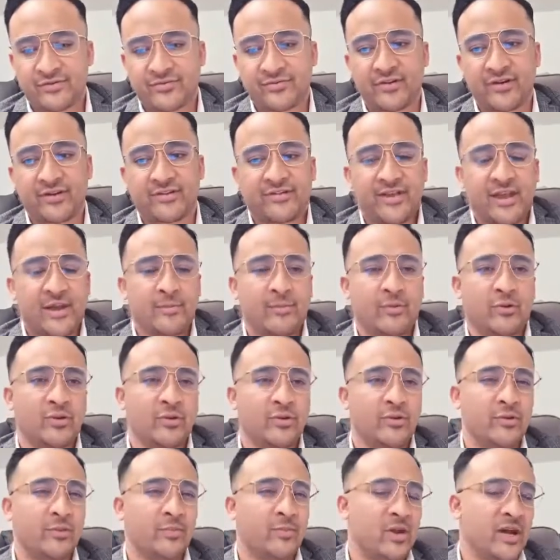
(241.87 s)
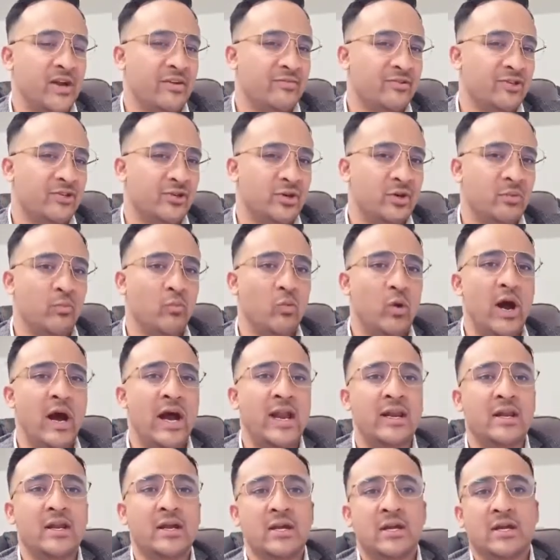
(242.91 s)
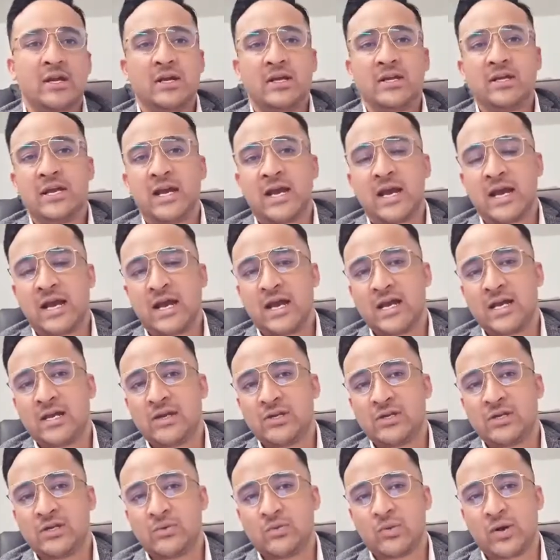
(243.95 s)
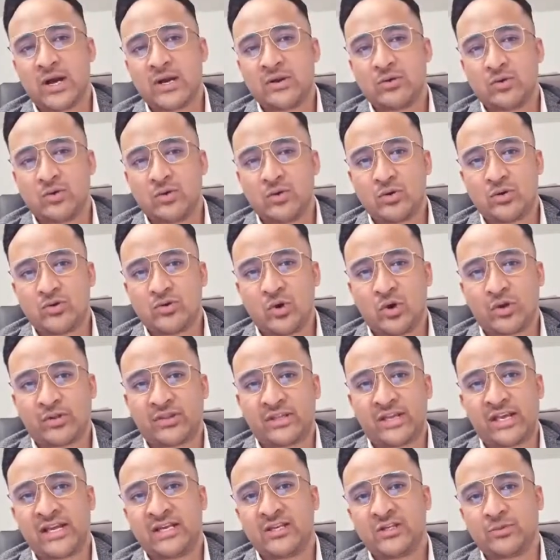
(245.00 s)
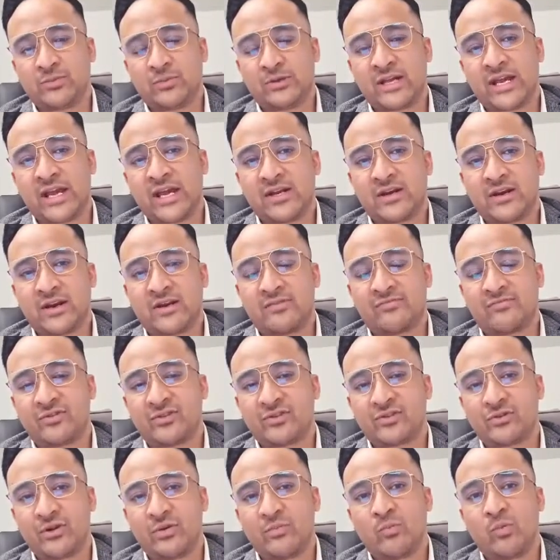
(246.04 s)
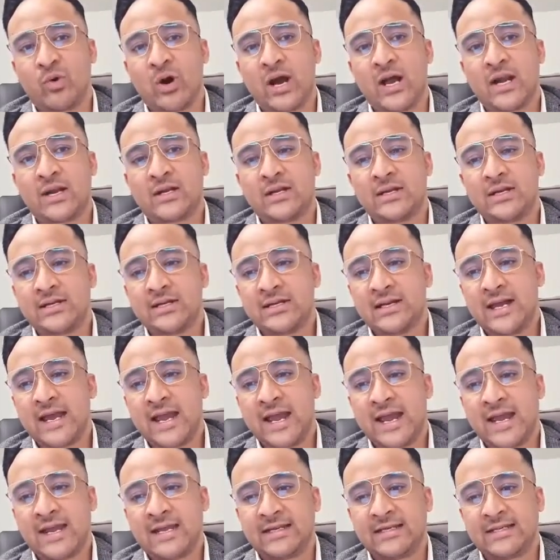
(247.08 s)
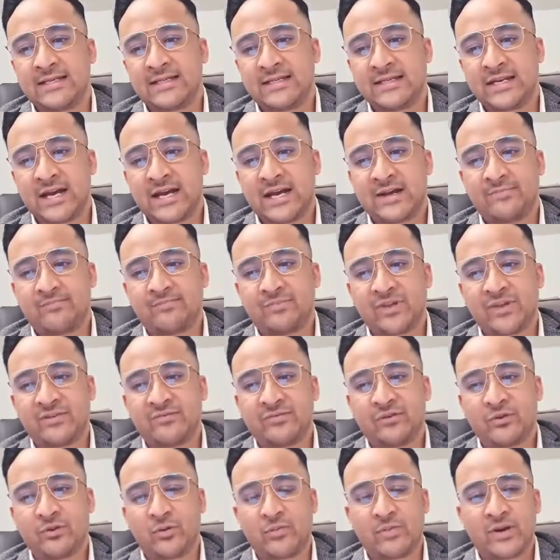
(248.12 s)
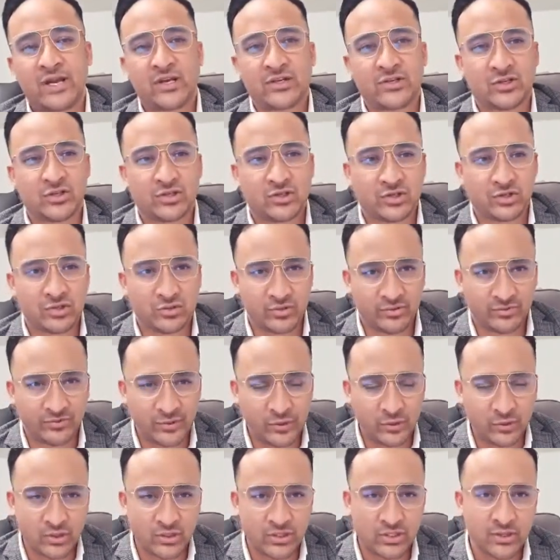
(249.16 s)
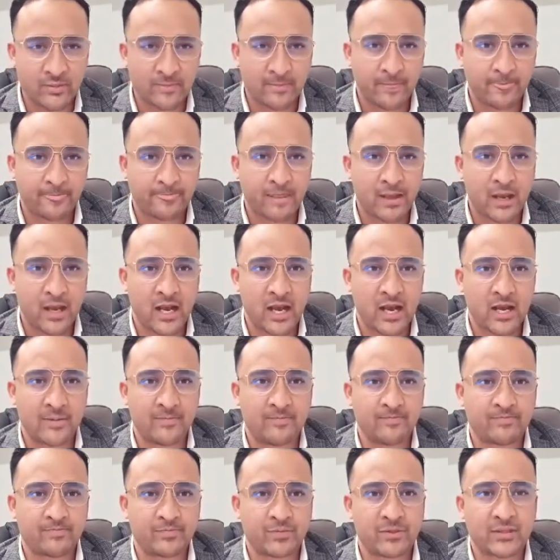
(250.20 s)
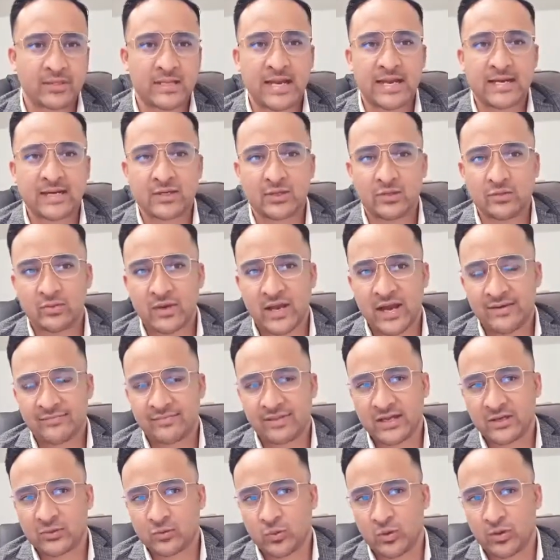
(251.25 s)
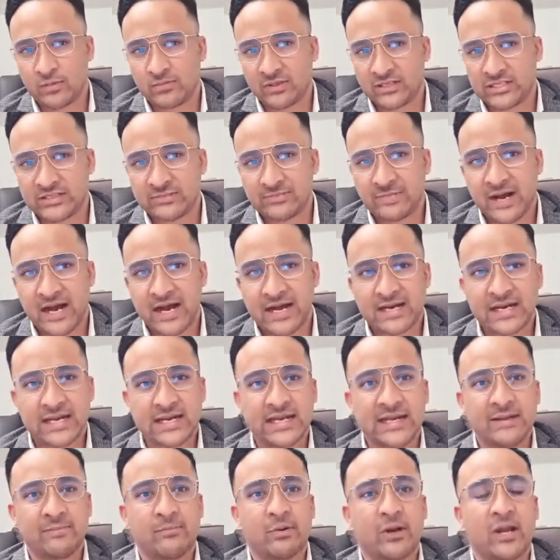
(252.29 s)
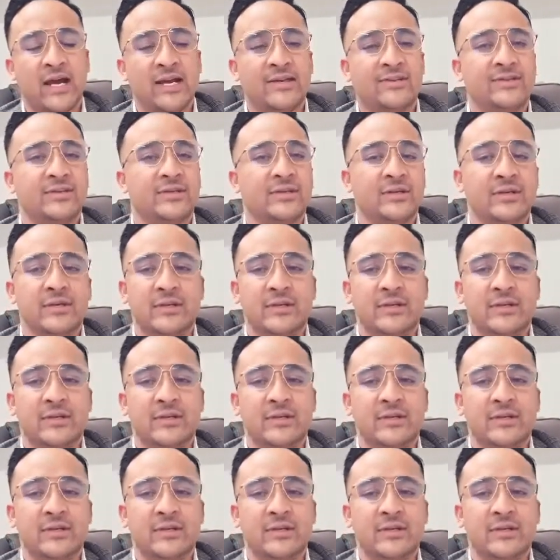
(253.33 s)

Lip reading: For example, you applied for Stream 1, you are not the eligible candidate for Stream 1, and if your nomination is refused, then you have that 12 months barred in place.